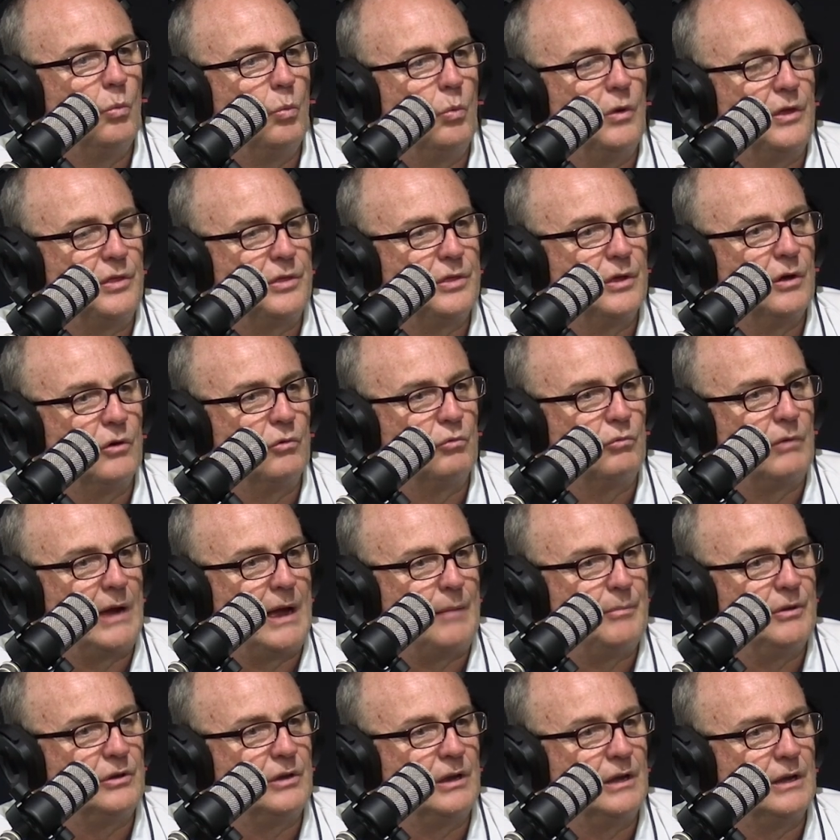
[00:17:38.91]
with a
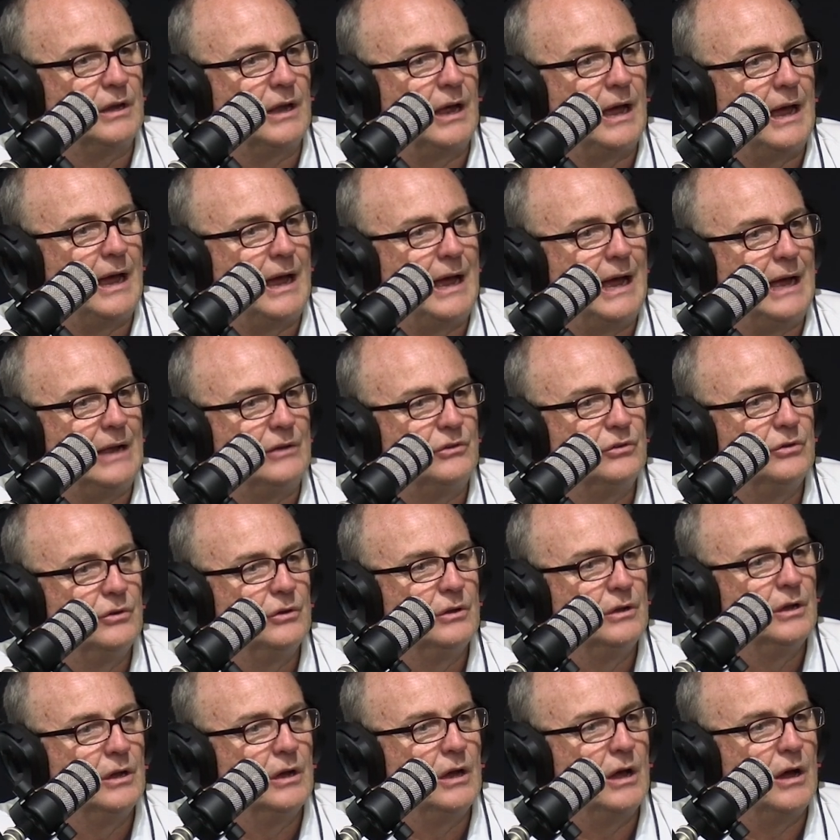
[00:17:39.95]
rabbit in a hat,
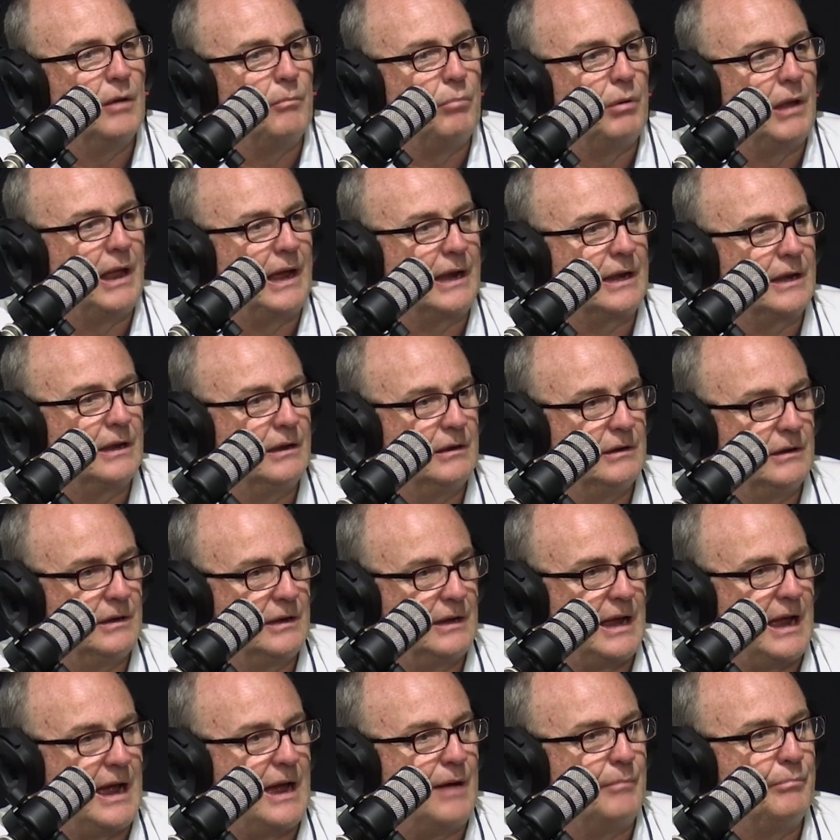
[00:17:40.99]
a black
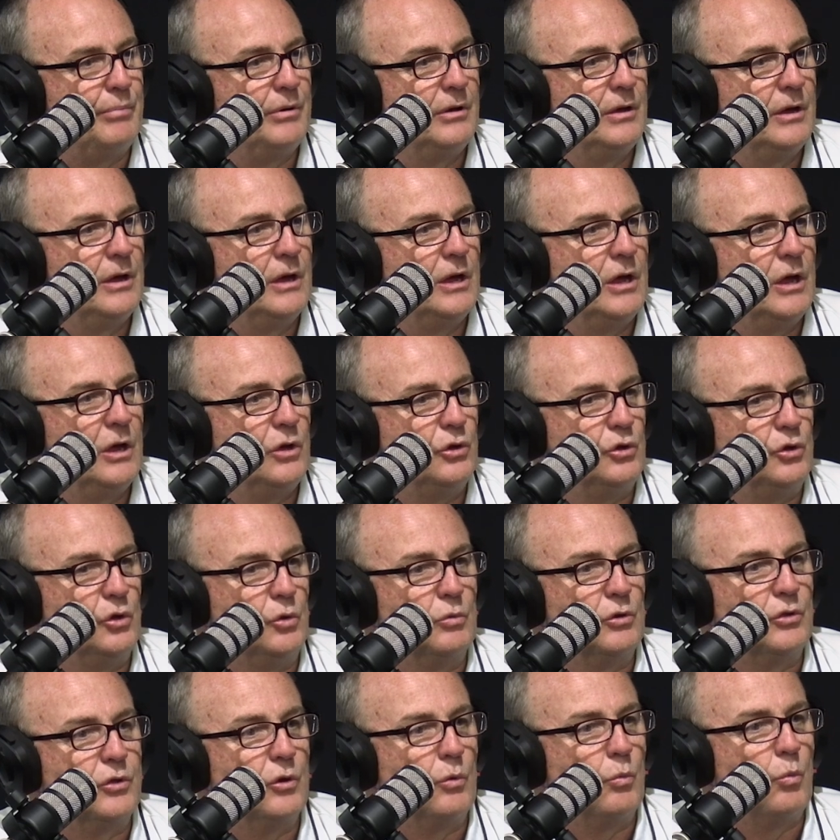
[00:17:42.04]
cap,
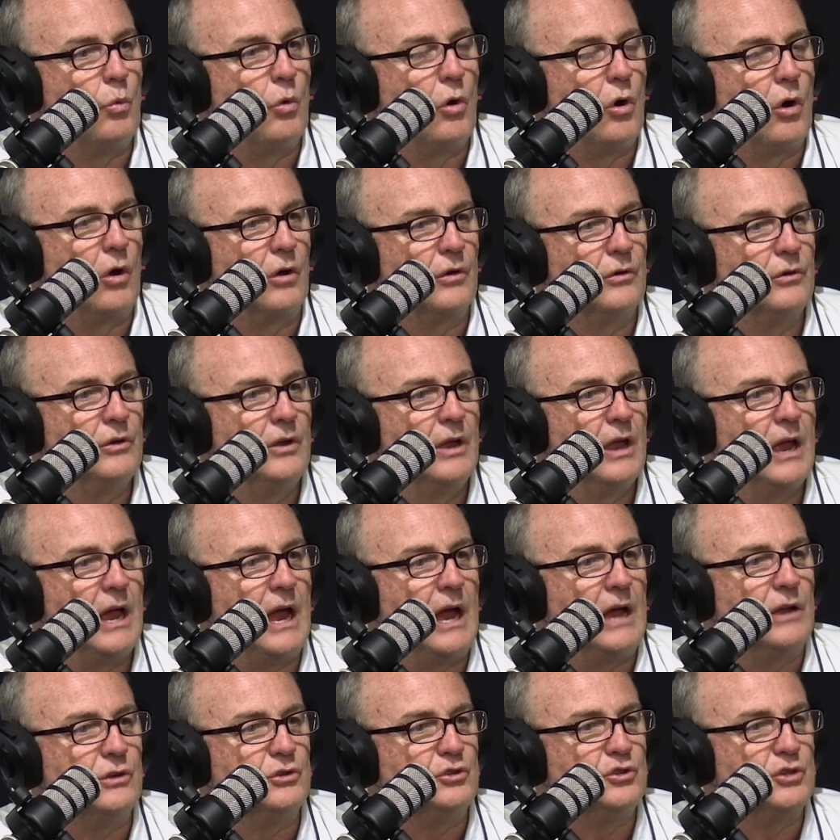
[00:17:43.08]
you with a wand
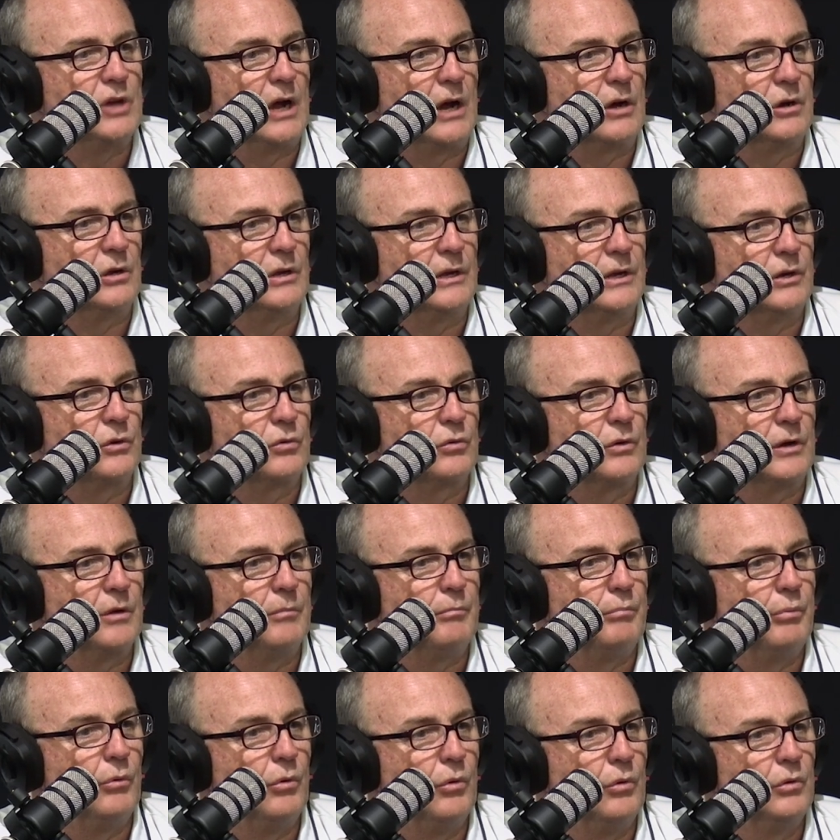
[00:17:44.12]
and juggling
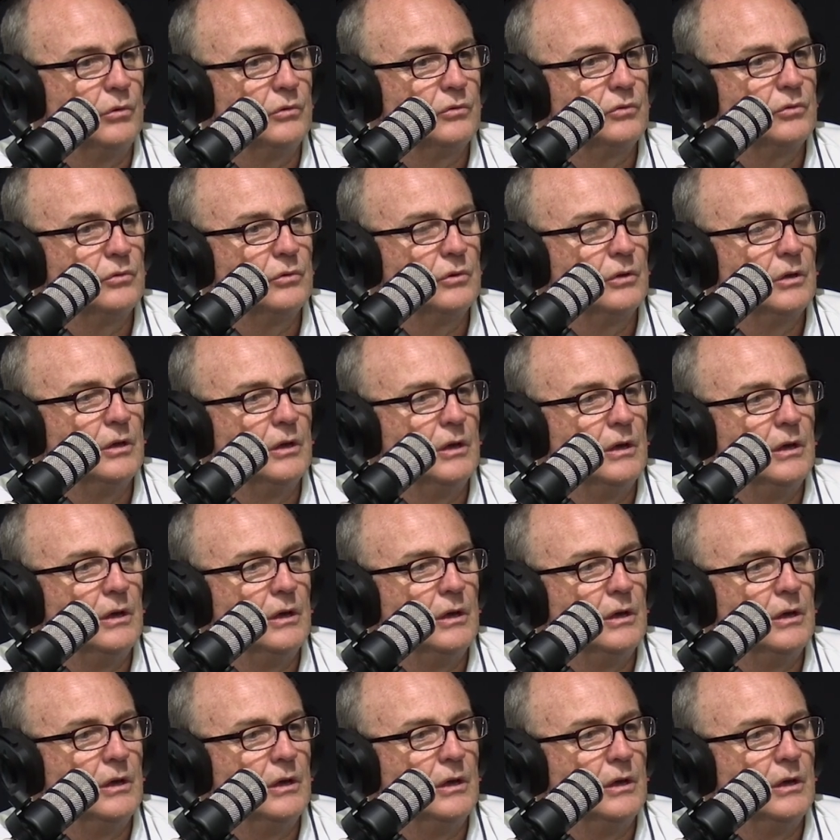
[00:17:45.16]
cricket balls?"